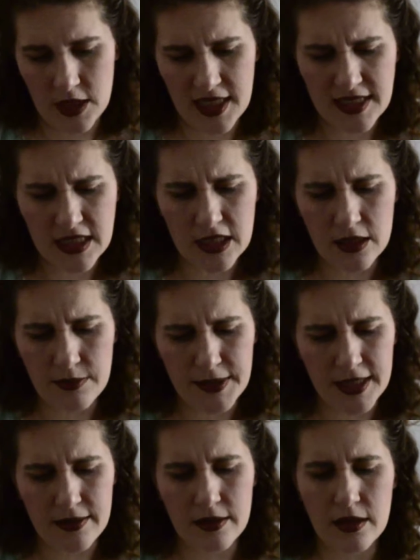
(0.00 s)
gets a little
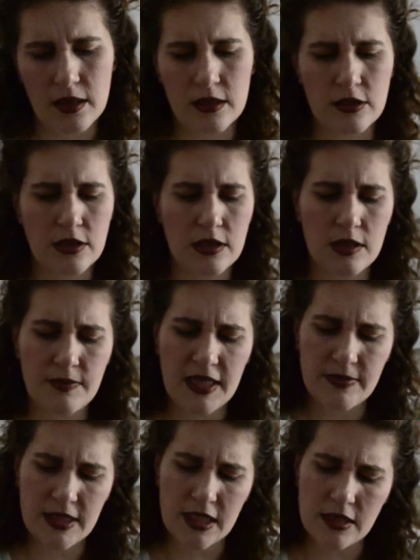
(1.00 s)
bit,
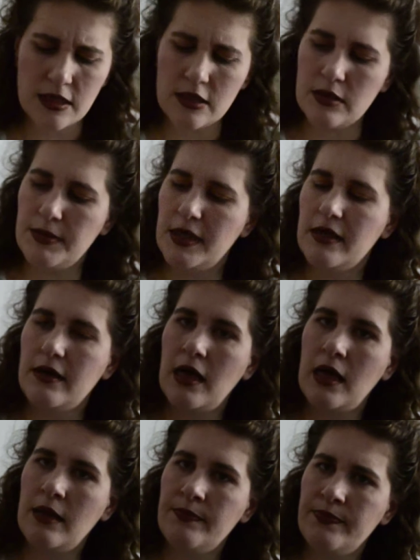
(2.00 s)
sometimes gets a little bit
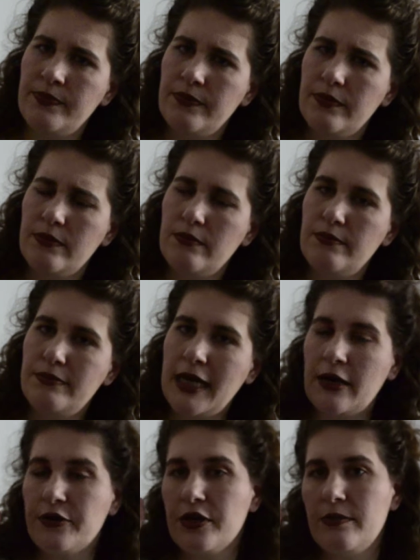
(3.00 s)

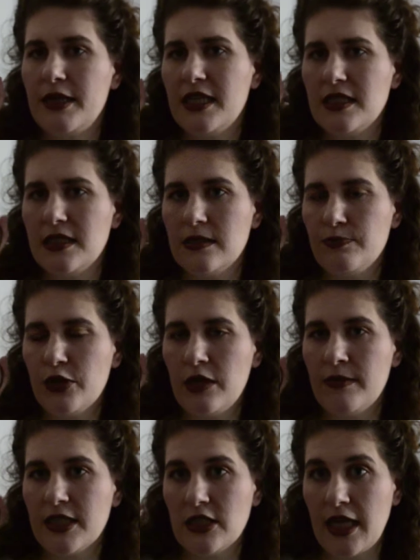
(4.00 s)
powdery, but it's pretty
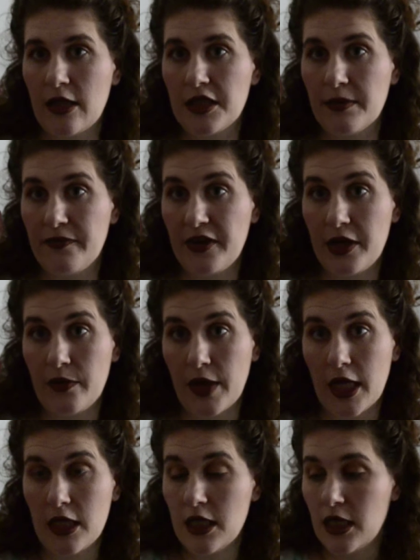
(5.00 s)
much held up very
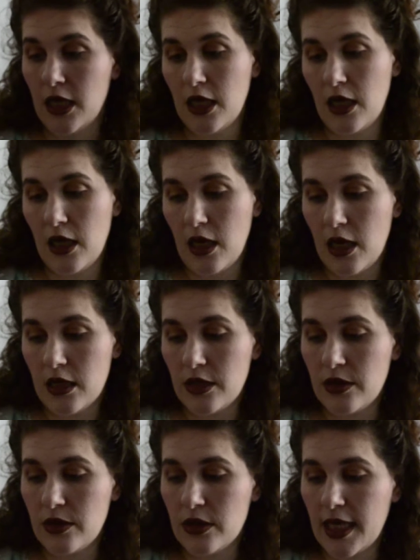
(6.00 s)
well.
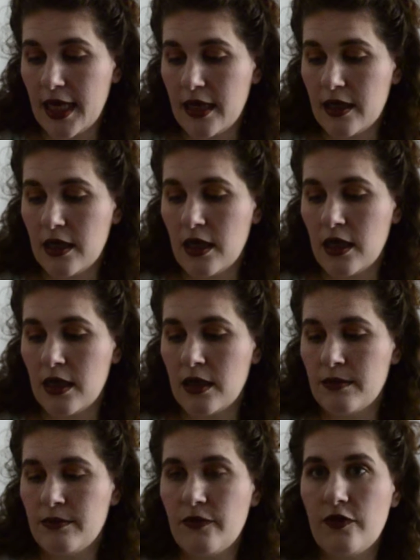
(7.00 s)
You get
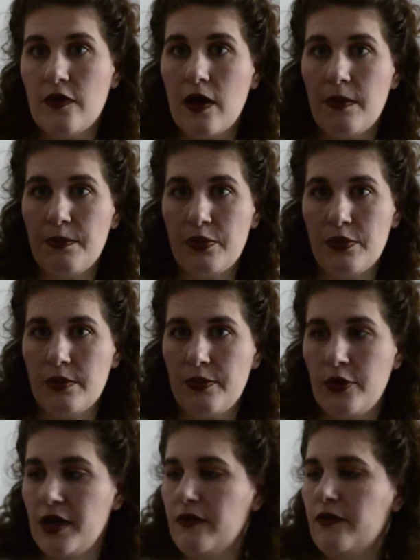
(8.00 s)

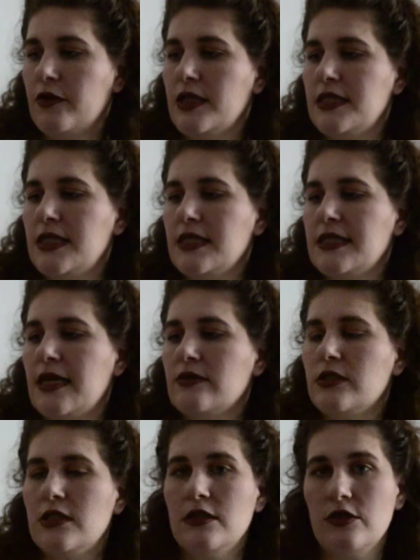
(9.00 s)
0.46
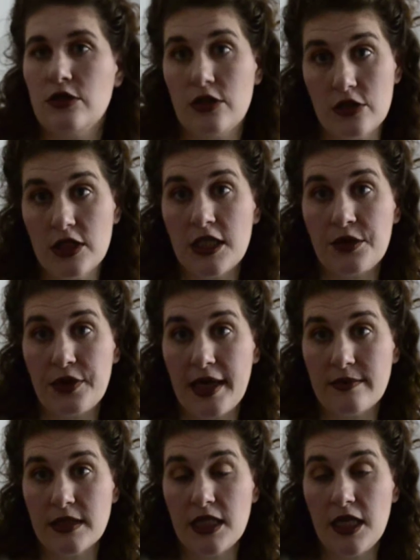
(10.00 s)
ounces or 13
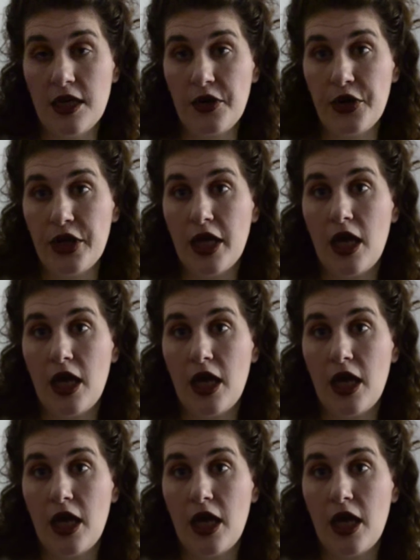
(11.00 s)
grams in here,